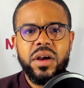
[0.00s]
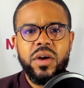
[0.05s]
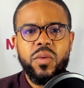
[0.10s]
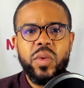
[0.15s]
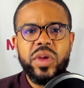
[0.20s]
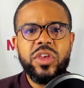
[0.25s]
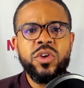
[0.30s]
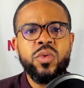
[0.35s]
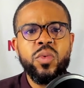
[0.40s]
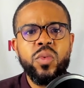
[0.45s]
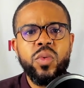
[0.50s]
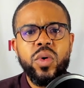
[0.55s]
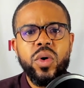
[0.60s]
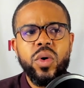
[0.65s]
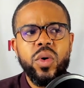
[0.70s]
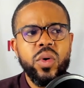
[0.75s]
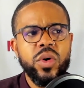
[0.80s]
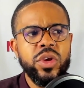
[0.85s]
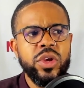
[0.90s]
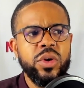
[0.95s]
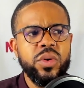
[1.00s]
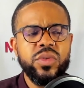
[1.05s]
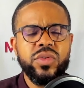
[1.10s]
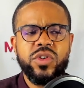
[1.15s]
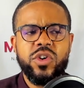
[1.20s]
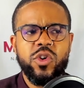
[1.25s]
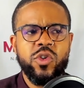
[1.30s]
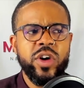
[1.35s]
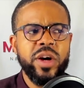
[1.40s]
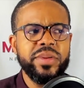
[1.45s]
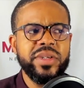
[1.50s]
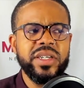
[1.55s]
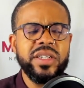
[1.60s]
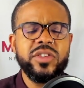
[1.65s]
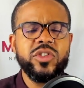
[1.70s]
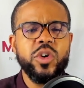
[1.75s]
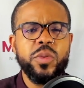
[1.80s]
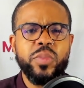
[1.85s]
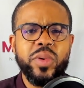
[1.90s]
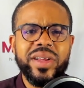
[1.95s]
when you use
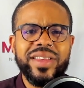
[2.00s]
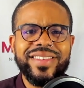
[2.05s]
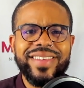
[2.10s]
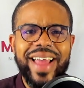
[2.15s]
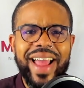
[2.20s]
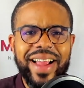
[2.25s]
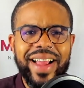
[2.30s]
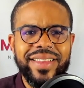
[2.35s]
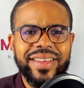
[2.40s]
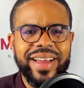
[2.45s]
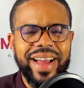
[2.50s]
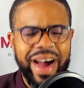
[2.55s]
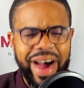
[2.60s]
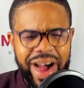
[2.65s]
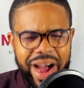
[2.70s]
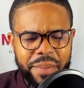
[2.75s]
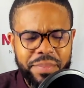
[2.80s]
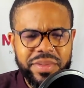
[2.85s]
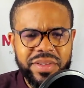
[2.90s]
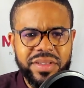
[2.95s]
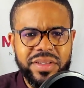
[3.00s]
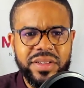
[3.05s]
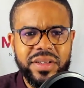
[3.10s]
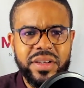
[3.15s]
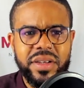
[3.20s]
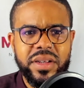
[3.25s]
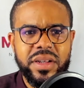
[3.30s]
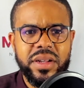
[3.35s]
corruption to protect cops,